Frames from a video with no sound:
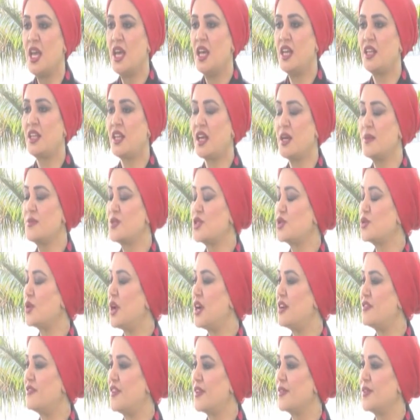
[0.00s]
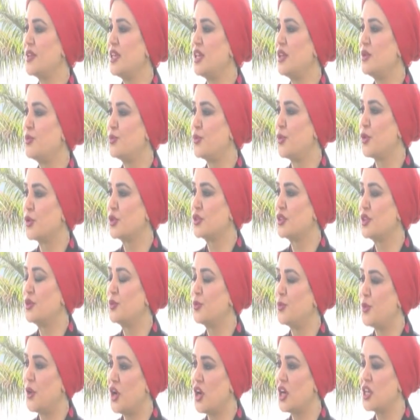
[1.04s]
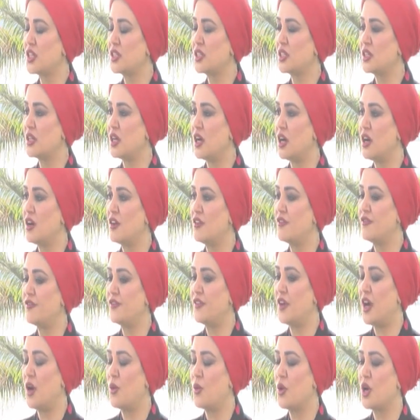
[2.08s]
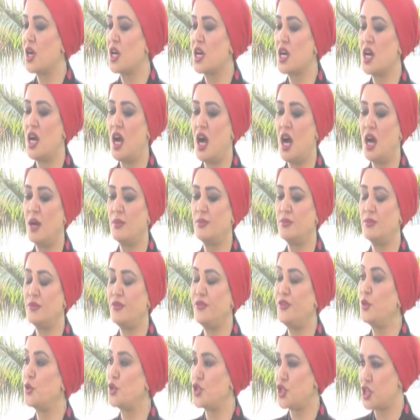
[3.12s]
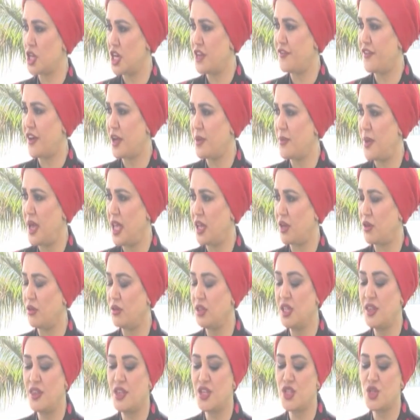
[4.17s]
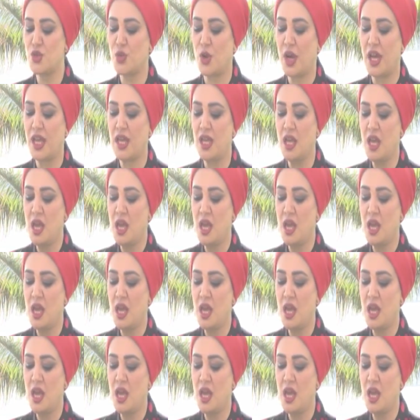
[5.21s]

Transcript: it comes to a very important part of our um, future, if I may call it this way.